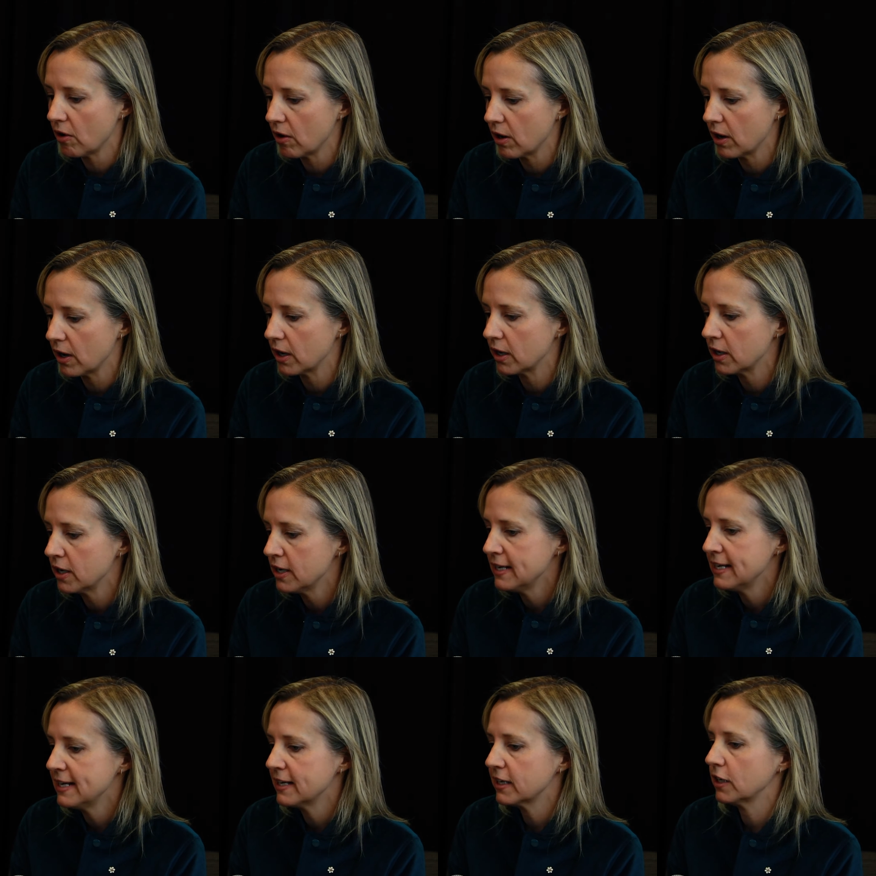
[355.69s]
are
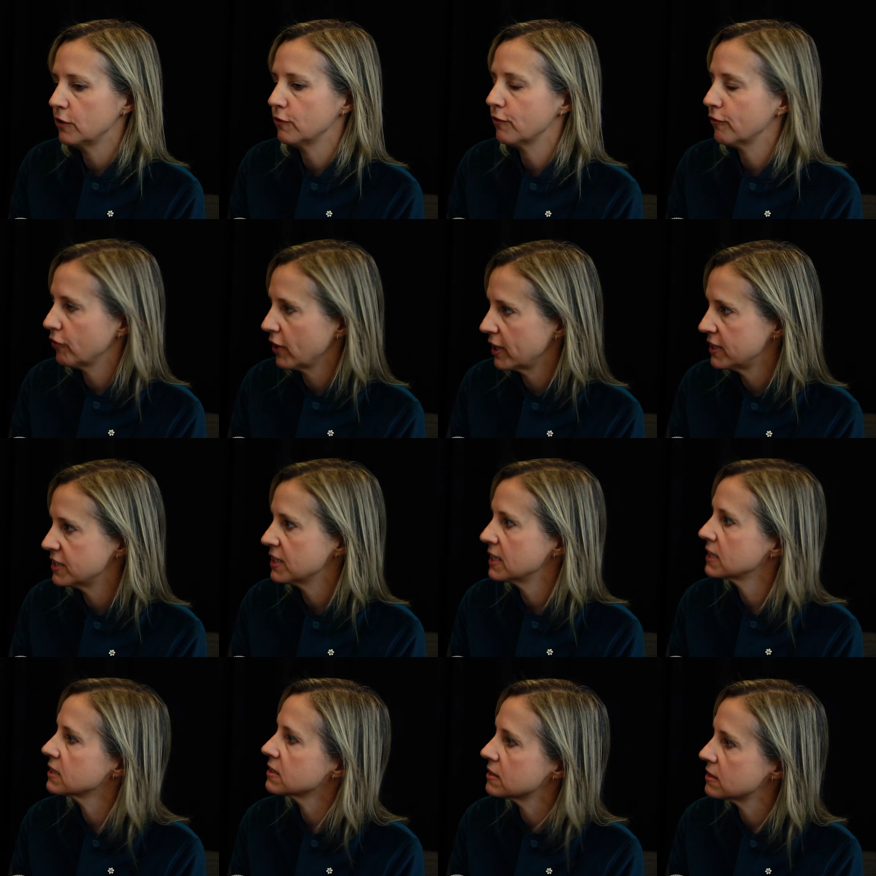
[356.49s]

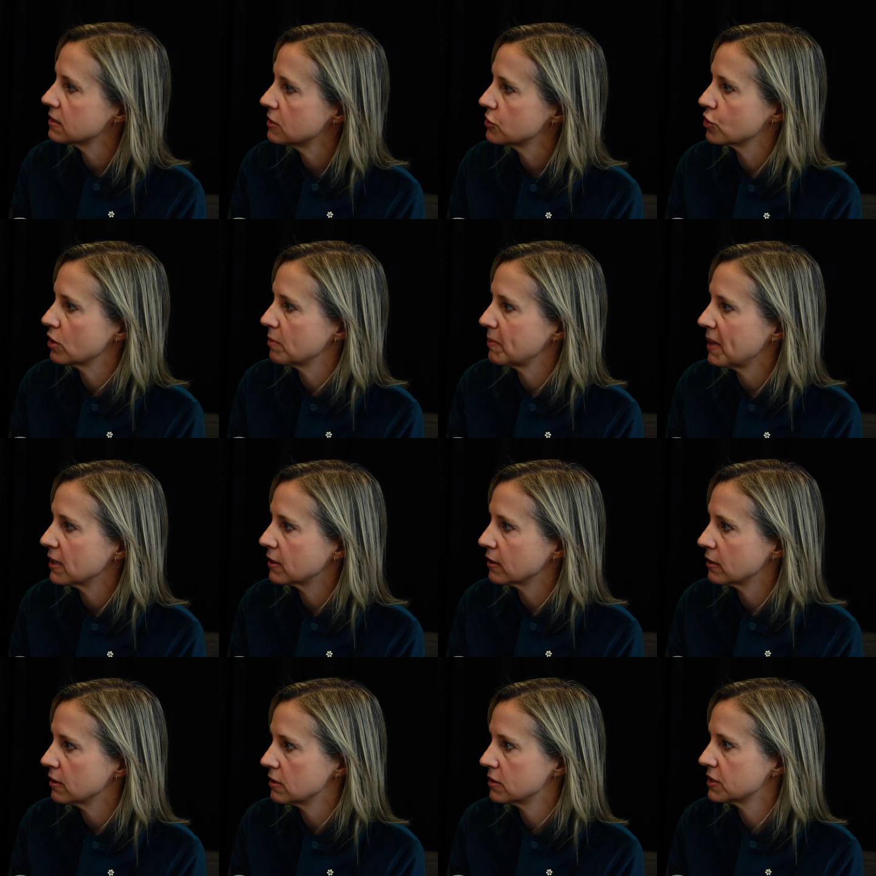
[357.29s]
confronting decision
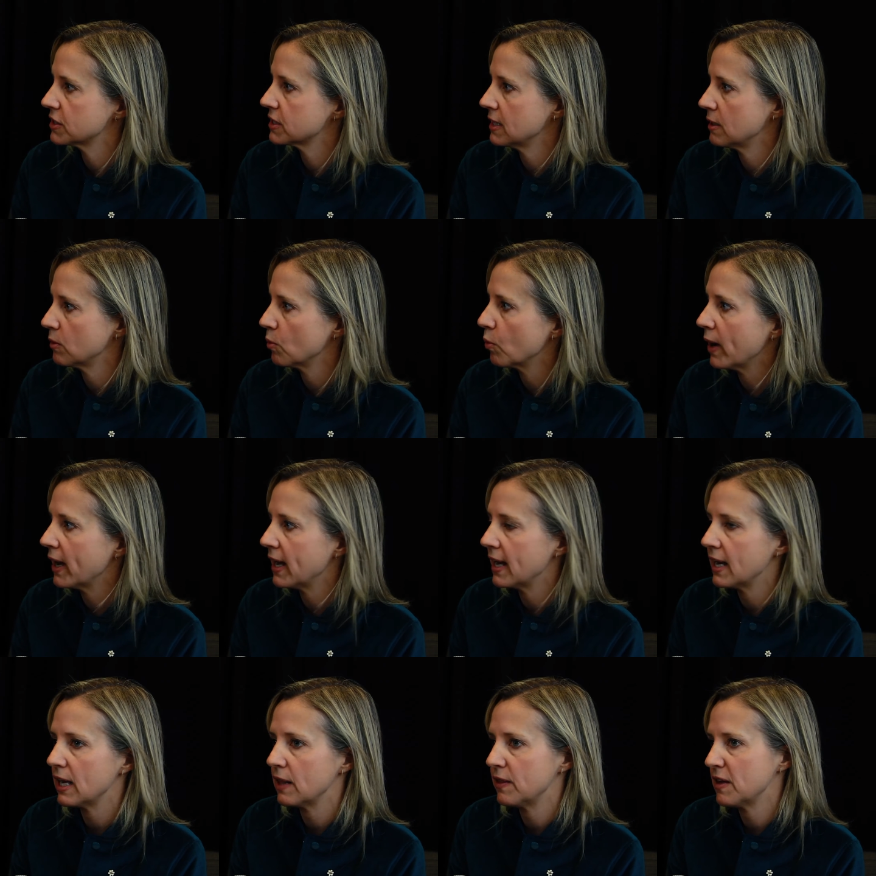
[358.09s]
makers in
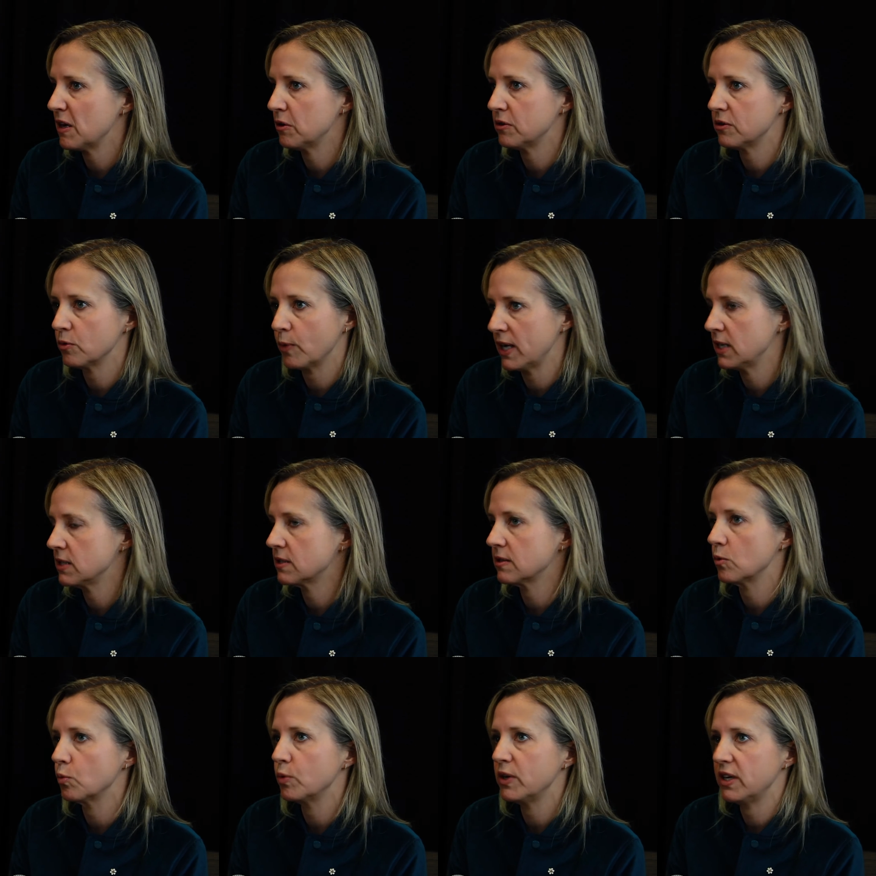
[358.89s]

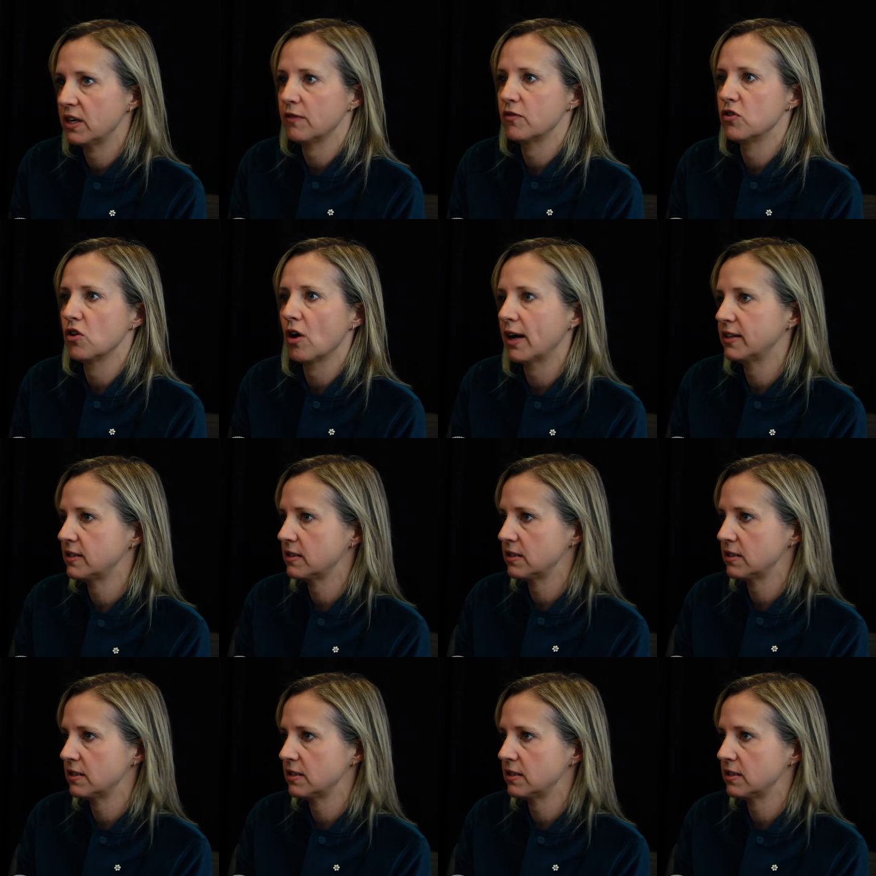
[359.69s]
ways that we have not